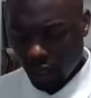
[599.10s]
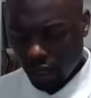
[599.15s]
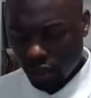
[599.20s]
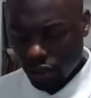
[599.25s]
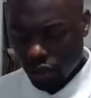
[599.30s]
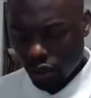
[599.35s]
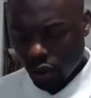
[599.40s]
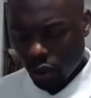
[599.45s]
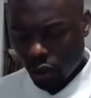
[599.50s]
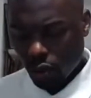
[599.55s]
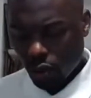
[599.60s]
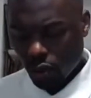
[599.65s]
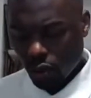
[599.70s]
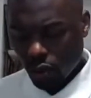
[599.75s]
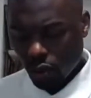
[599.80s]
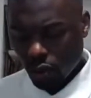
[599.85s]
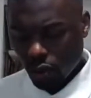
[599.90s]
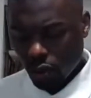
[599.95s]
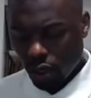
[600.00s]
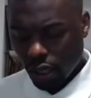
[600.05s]
So
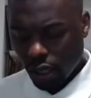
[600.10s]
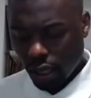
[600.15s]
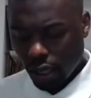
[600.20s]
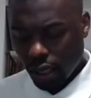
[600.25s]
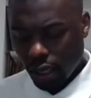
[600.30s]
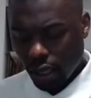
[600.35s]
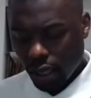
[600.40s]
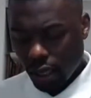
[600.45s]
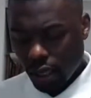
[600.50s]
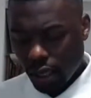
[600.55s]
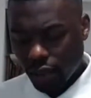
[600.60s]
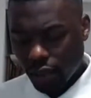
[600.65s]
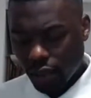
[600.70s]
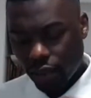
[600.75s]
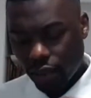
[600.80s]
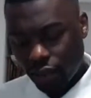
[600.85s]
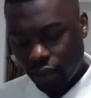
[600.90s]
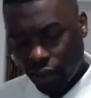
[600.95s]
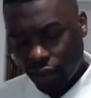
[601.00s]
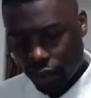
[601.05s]

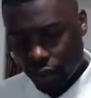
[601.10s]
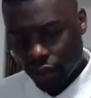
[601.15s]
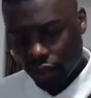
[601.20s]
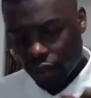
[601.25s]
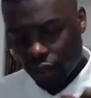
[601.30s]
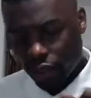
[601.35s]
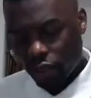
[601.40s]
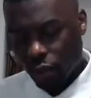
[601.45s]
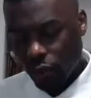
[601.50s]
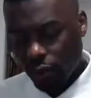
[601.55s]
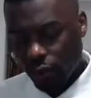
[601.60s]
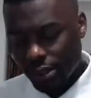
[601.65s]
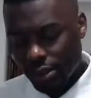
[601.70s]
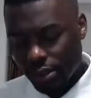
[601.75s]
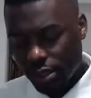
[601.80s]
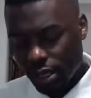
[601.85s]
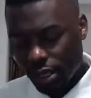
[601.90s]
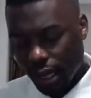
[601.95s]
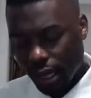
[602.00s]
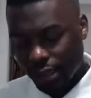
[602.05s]
the third thing you do
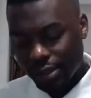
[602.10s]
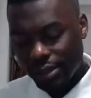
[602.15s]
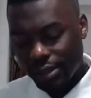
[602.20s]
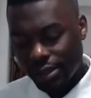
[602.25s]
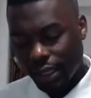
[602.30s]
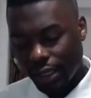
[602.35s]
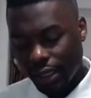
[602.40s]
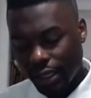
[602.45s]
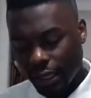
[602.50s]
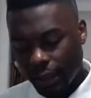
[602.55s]
is understand